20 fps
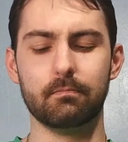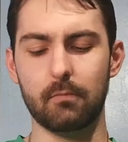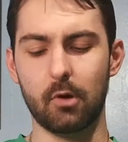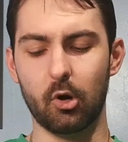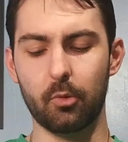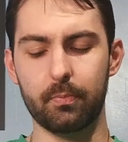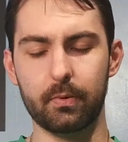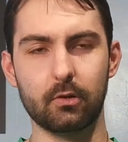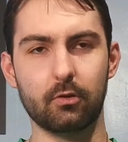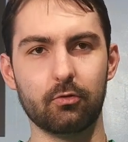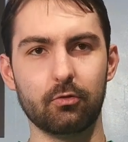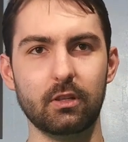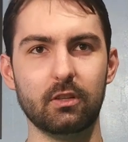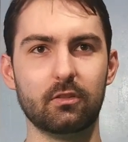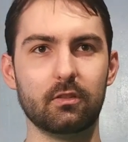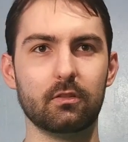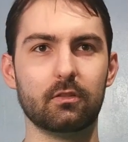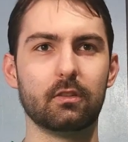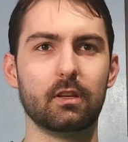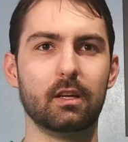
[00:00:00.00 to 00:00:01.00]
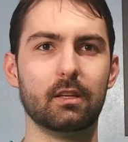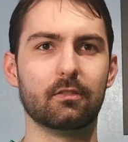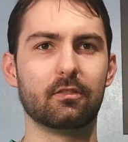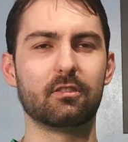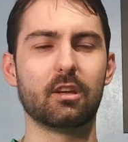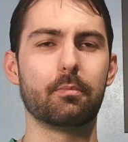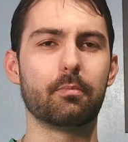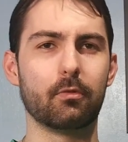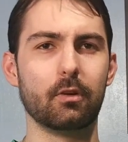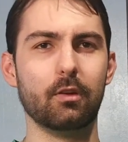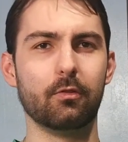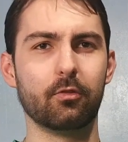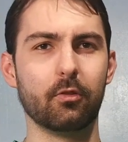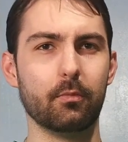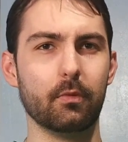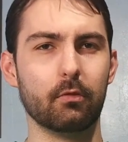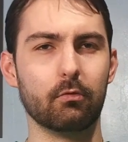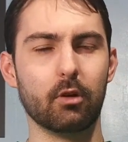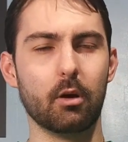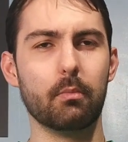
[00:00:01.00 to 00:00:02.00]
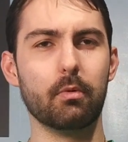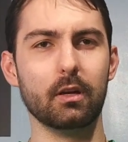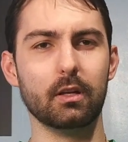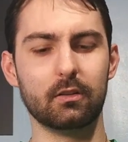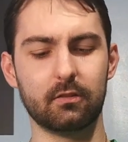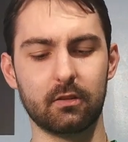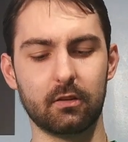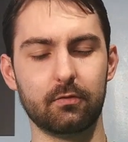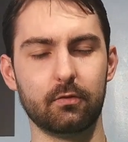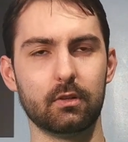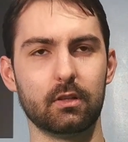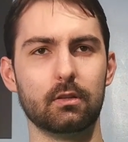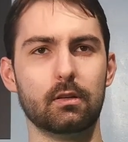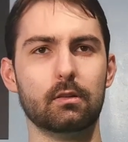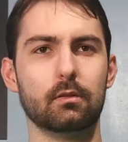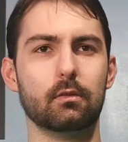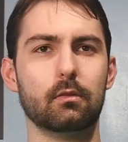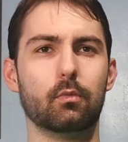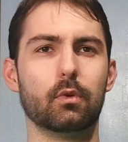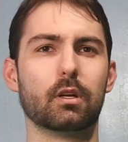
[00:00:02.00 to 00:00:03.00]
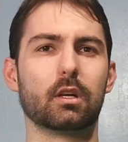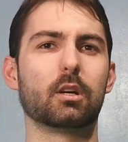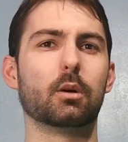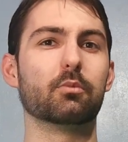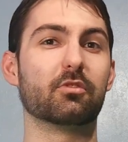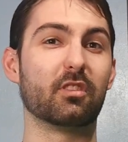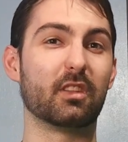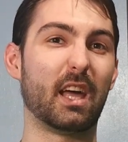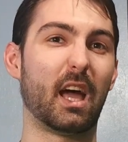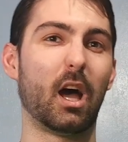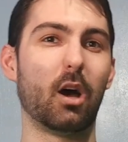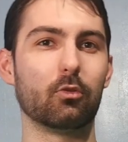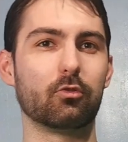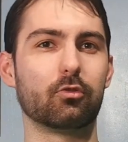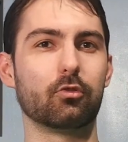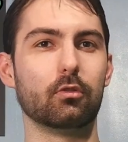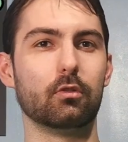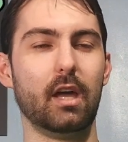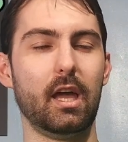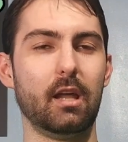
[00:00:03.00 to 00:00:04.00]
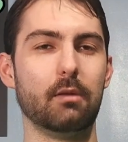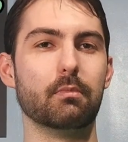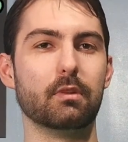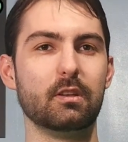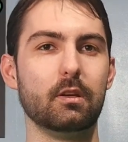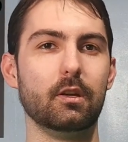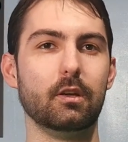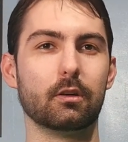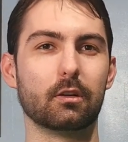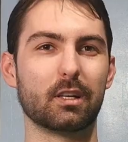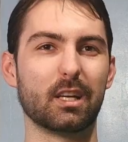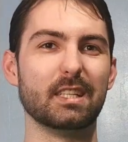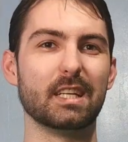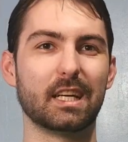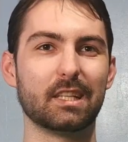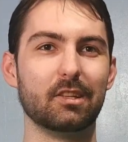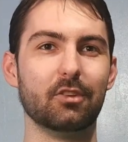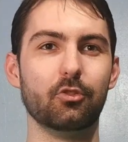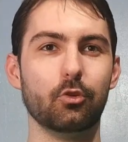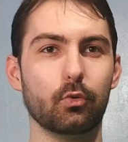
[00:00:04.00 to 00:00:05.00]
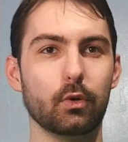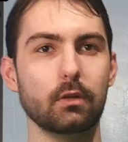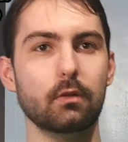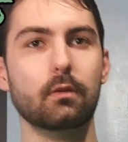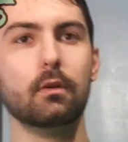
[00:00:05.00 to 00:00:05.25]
open creases and separate from the rubber itself when it comes to the outsole and material connected to it.